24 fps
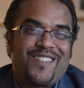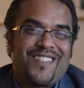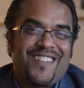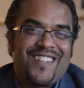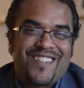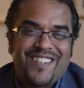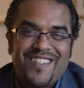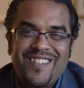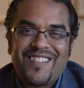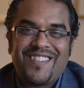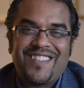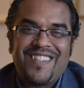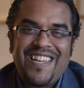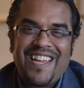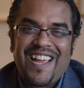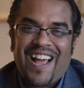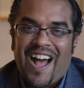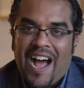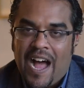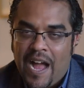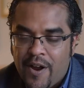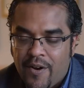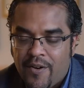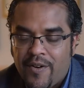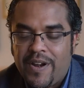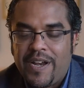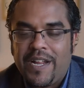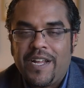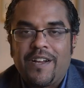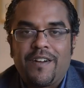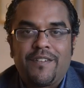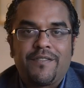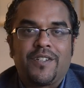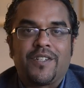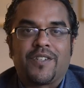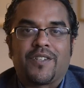This is the irony
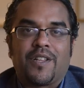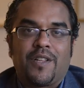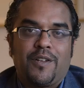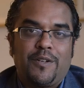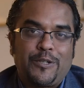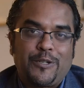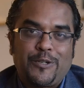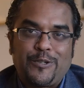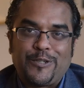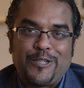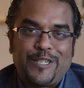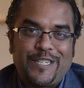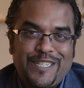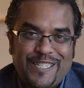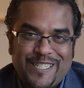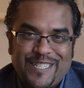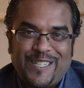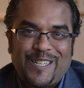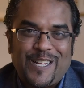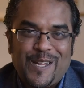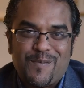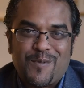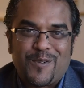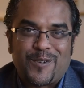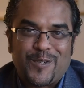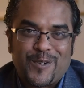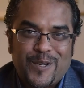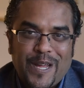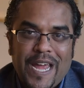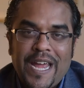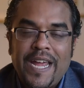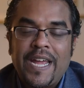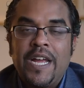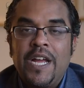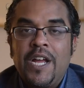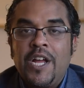of disclosures and disclaimers,
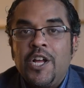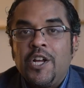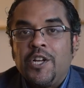okay?